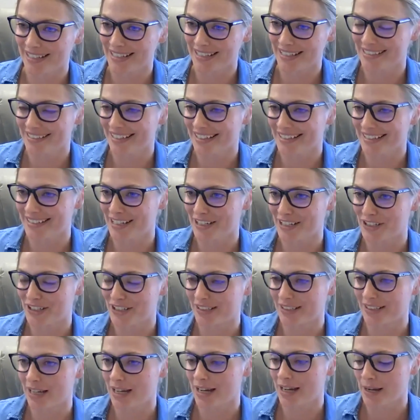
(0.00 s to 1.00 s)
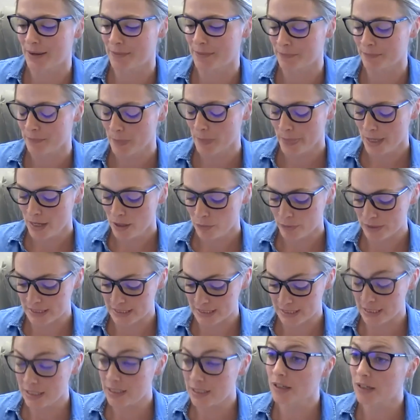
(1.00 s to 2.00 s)
last session. We
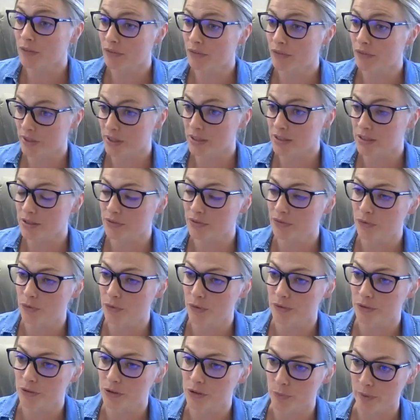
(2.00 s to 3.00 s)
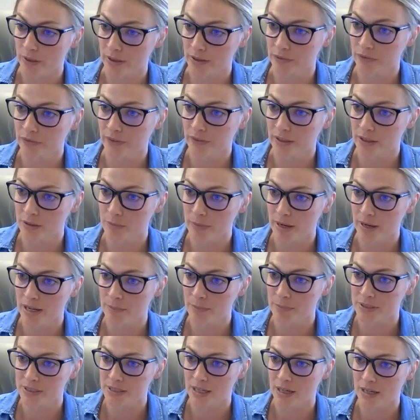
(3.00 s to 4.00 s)
did get a fix for those wildfire
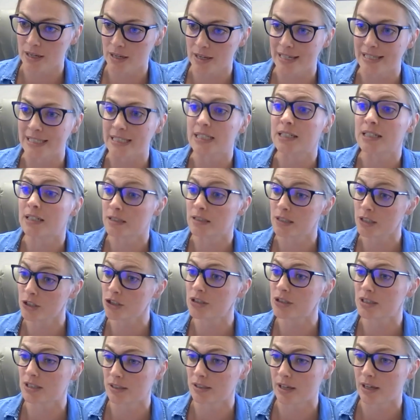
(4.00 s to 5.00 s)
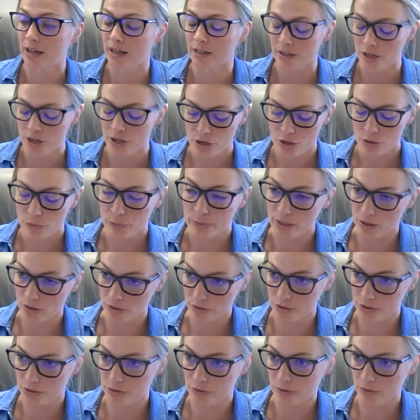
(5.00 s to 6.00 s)
maps, and in addition to that, we
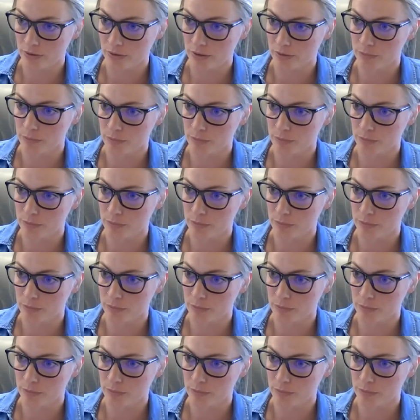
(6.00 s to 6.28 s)
also